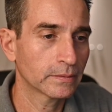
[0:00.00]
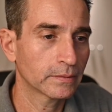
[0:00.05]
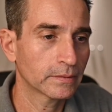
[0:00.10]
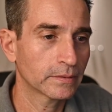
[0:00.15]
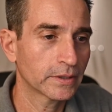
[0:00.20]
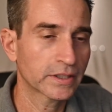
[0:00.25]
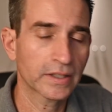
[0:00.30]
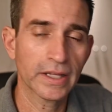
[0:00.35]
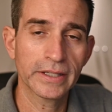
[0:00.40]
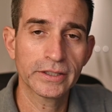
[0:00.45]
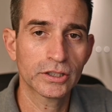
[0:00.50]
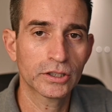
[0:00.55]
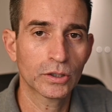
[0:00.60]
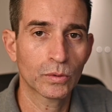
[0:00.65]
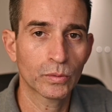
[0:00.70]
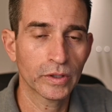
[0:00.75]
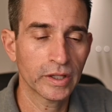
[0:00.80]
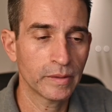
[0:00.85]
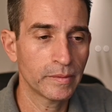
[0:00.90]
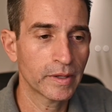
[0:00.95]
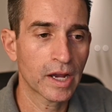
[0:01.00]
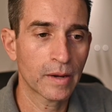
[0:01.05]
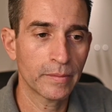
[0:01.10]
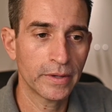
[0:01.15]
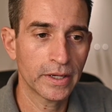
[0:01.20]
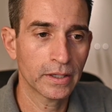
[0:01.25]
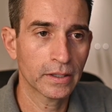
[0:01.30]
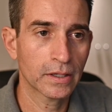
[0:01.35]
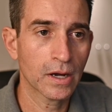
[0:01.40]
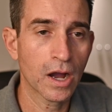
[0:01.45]
these lenses are really
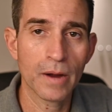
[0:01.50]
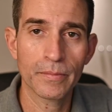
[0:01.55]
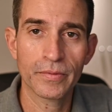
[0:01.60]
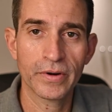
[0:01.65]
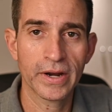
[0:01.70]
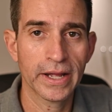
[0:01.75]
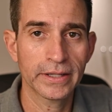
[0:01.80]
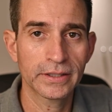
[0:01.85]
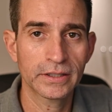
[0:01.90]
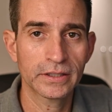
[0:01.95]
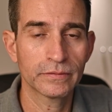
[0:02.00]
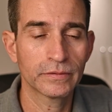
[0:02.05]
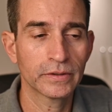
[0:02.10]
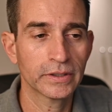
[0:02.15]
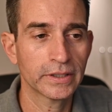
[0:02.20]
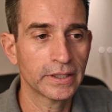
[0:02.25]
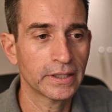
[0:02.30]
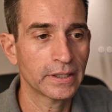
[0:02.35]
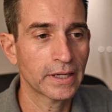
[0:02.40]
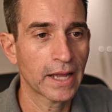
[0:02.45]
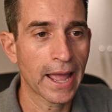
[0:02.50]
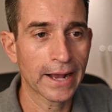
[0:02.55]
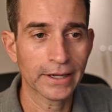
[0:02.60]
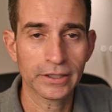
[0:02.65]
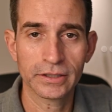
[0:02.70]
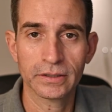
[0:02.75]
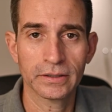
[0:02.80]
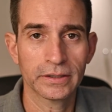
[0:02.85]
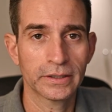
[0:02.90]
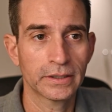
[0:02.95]
becoming comprehensively
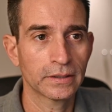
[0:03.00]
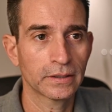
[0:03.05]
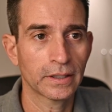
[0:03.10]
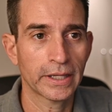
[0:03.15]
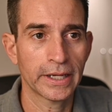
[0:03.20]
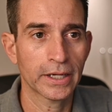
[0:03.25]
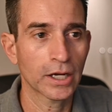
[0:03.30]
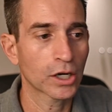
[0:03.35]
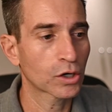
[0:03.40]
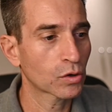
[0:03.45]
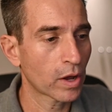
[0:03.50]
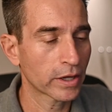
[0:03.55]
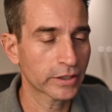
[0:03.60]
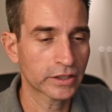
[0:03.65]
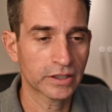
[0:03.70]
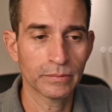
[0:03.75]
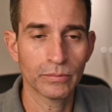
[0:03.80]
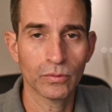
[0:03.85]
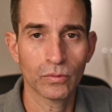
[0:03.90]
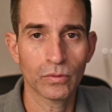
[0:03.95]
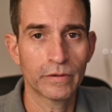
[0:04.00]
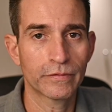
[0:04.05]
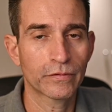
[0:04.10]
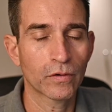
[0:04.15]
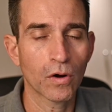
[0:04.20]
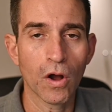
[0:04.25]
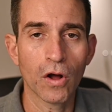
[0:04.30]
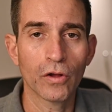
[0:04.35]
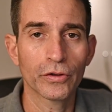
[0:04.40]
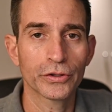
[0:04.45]
excellent, like across the board
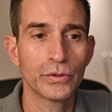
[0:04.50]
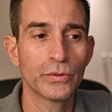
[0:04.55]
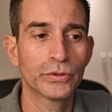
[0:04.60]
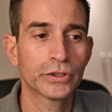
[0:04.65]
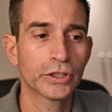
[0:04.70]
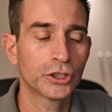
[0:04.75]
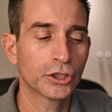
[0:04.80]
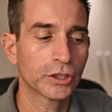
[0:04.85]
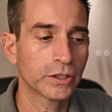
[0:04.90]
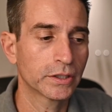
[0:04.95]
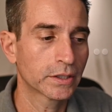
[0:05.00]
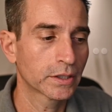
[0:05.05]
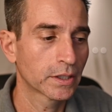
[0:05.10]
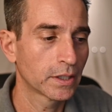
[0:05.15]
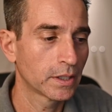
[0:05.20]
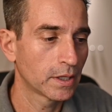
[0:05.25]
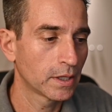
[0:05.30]
for all usages.